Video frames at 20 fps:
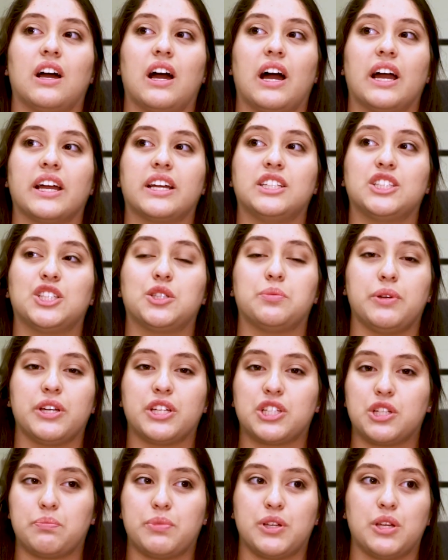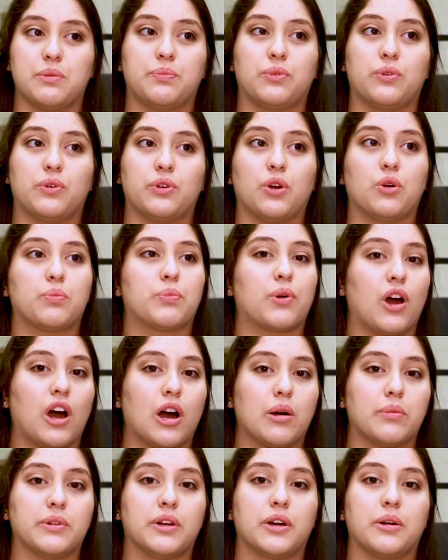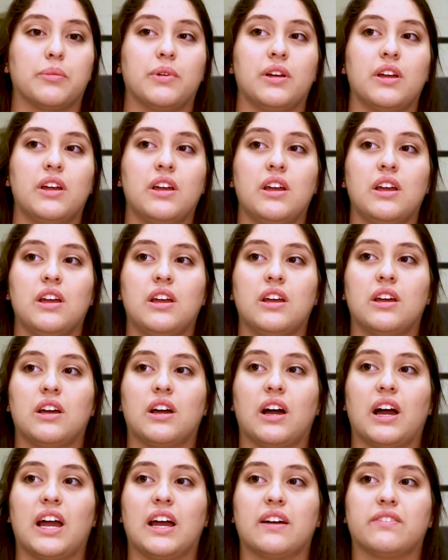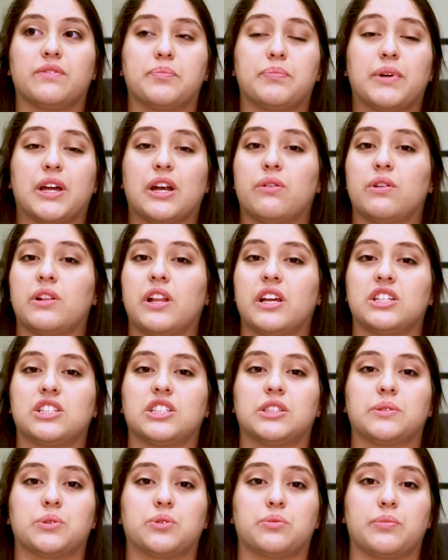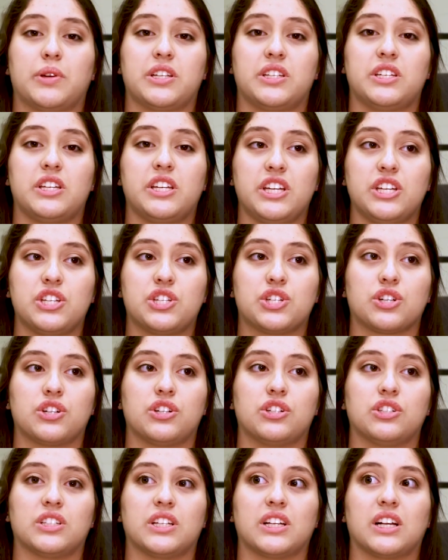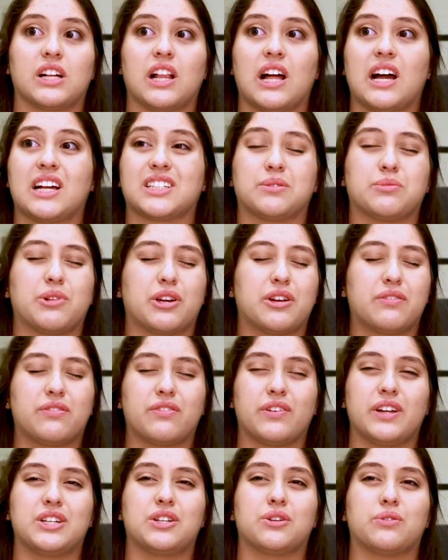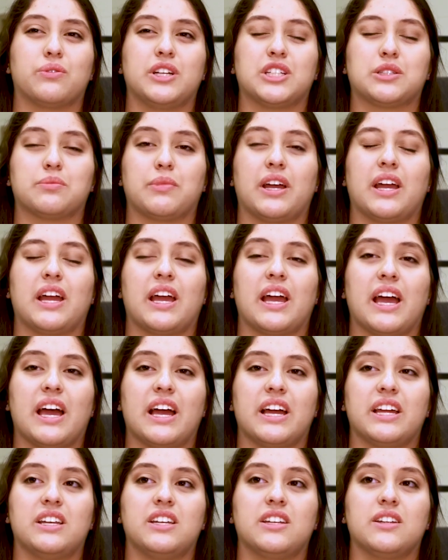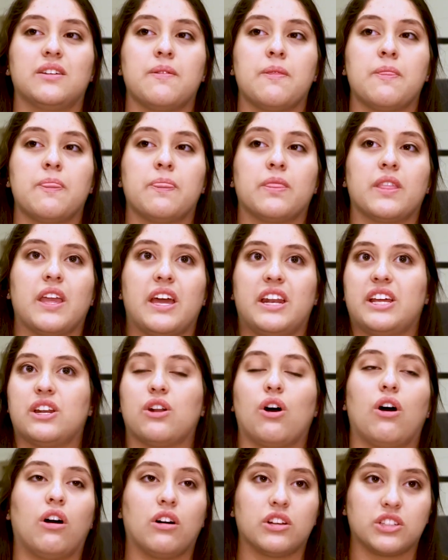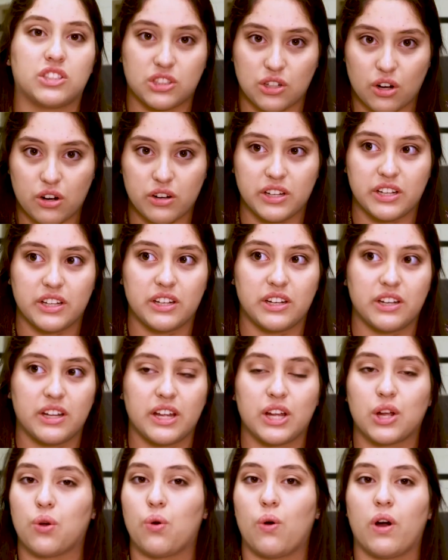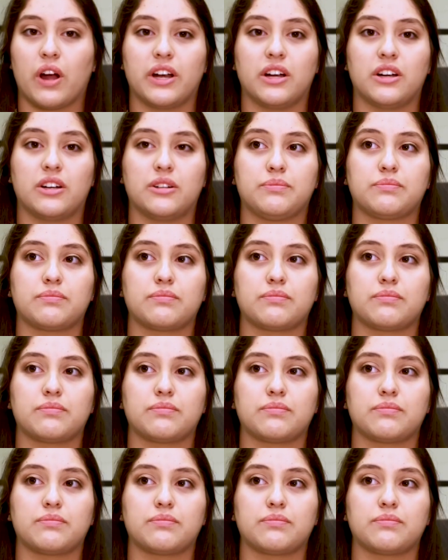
I can speak to people no problem. I have better relationships with my teachers. In class, I'm not afraid to raise my hand. And it all started in choir.